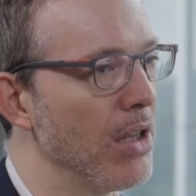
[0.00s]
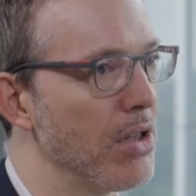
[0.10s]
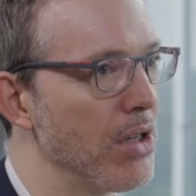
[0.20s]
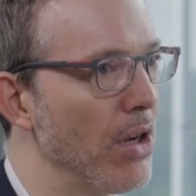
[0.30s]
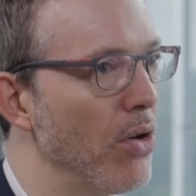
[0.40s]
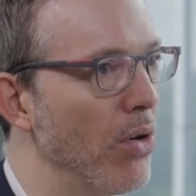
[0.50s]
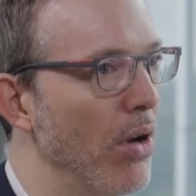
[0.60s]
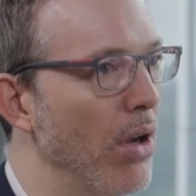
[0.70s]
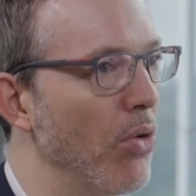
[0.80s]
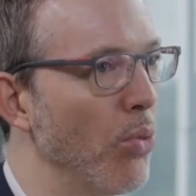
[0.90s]
So
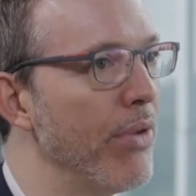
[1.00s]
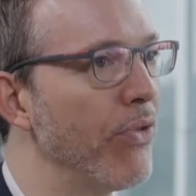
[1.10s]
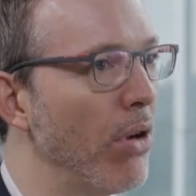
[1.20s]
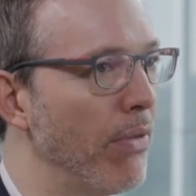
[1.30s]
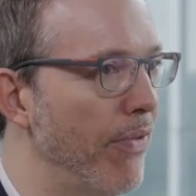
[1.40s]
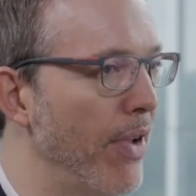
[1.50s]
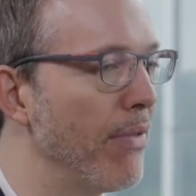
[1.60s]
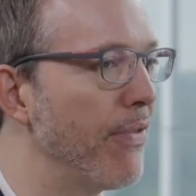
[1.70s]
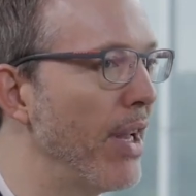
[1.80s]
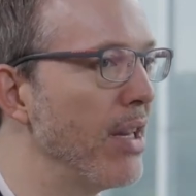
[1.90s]
we've got
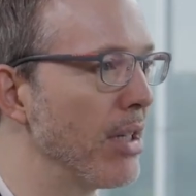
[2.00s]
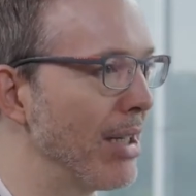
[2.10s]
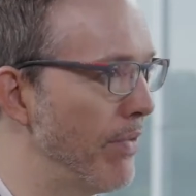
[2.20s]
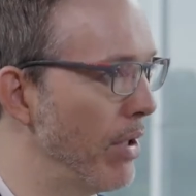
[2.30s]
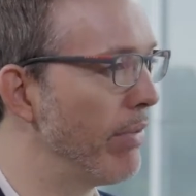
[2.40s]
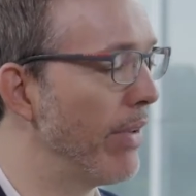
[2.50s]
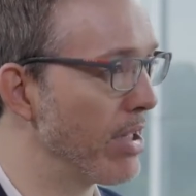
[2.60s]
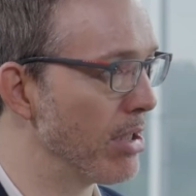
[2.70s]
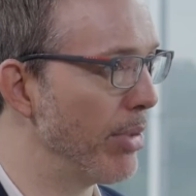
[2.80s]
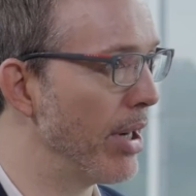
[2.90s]
fairly significant
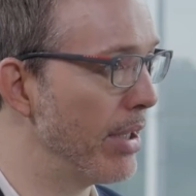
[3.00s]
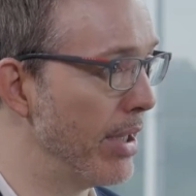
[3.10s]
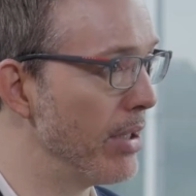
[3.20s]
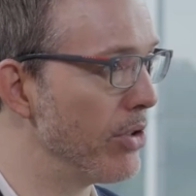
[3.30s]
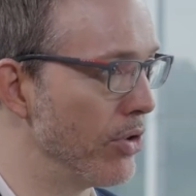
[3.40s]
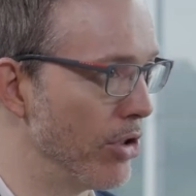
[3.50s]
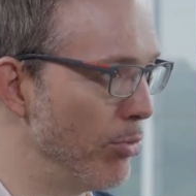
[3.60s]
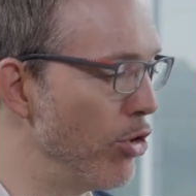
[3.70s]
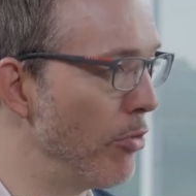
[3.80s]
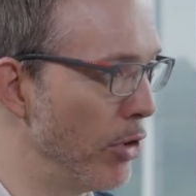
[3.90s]
flexibility to
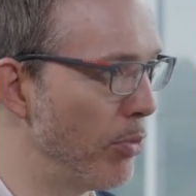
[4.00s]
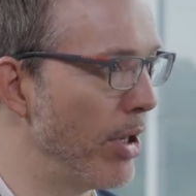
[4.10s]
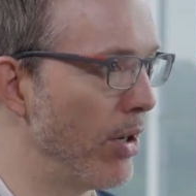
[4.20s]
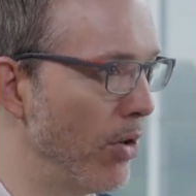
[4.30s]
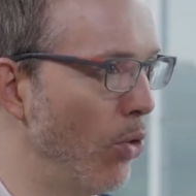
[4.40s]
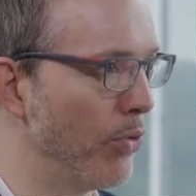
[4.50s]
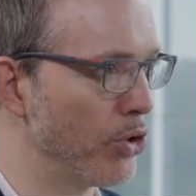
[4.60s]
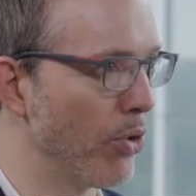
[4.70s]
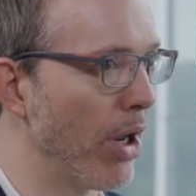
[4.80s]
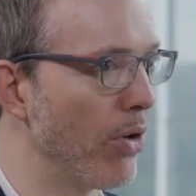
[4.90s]
move between
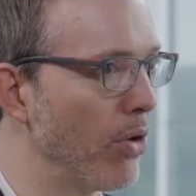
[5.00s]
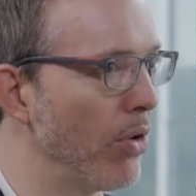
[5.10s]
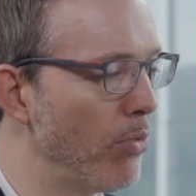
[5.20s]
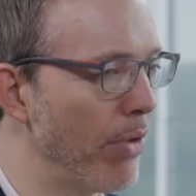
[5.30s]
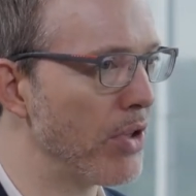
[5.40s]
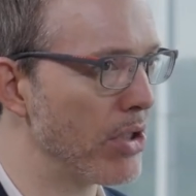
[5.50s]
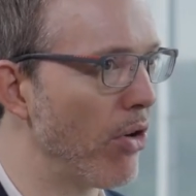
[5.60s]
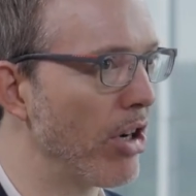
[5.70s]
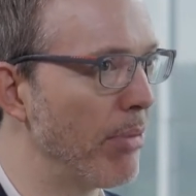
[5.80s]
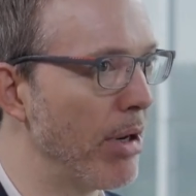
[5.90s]
offshore and local, and we've
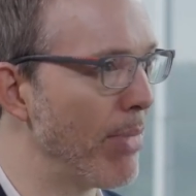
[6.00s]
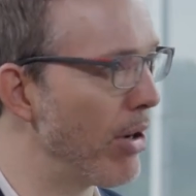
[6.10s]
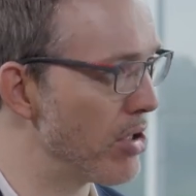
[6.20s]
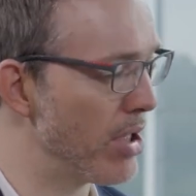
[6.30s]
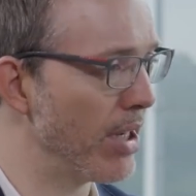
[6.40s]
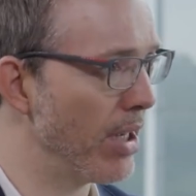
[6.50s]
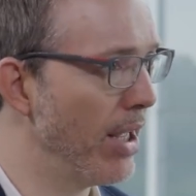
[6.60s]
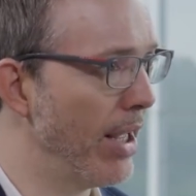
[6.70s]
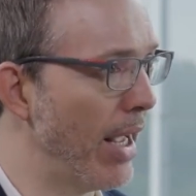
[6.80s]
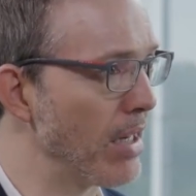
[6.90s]
historically been mostly
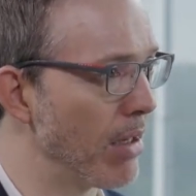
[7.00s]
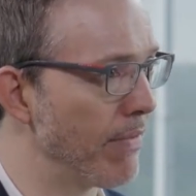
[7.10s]
SA